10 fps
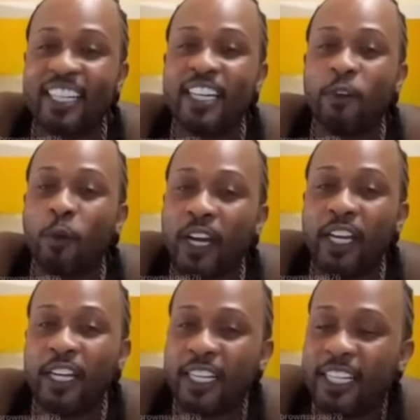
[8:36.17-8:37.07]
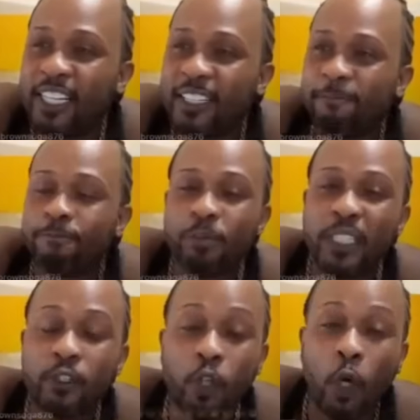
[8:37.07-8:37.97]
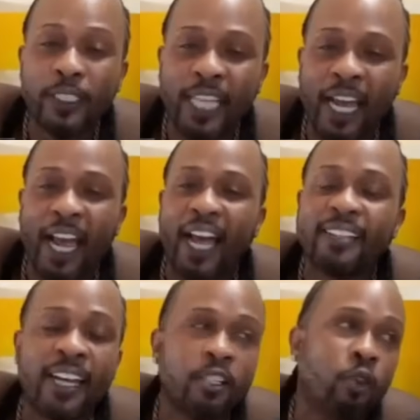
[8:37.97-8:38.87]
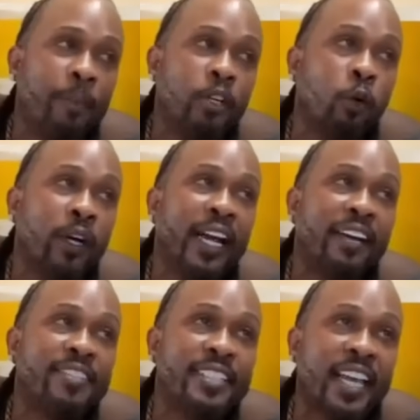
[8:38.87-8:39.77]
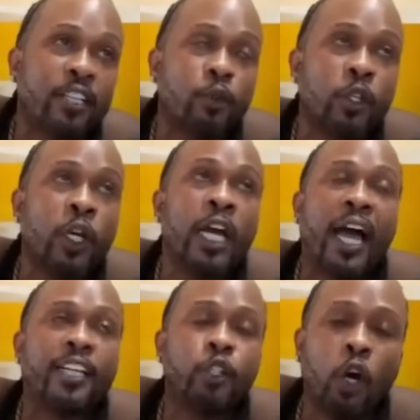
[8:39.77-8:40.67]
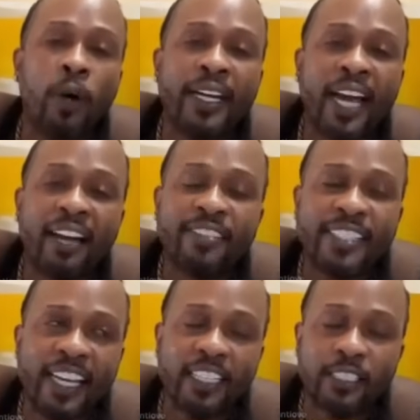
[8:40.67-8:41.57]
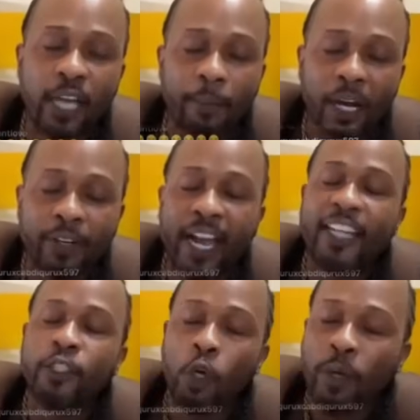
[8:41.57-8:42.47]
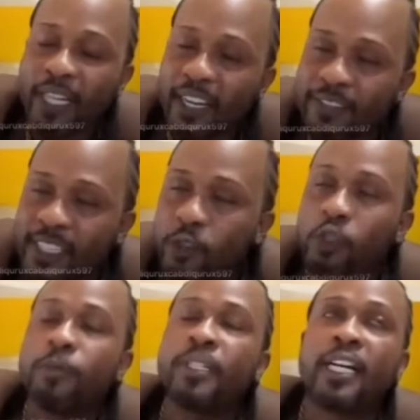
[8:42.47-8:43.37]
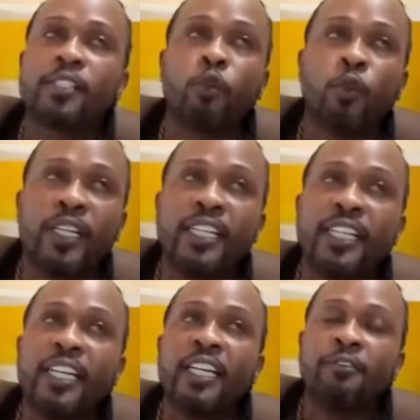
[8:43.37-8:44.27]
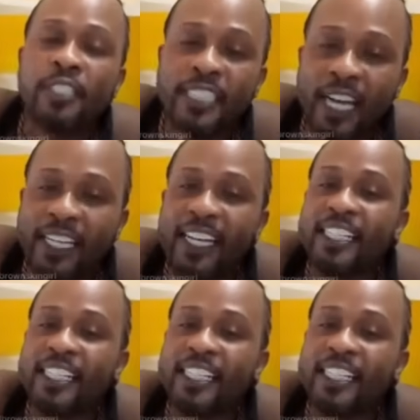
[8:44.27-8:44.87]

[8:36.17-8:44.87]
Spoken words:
good. Yeah, with it. You should have known so and that is why I don't want to have sex with you. I don't want to have sex. Amarii, I don't want to have sex with you because Queenie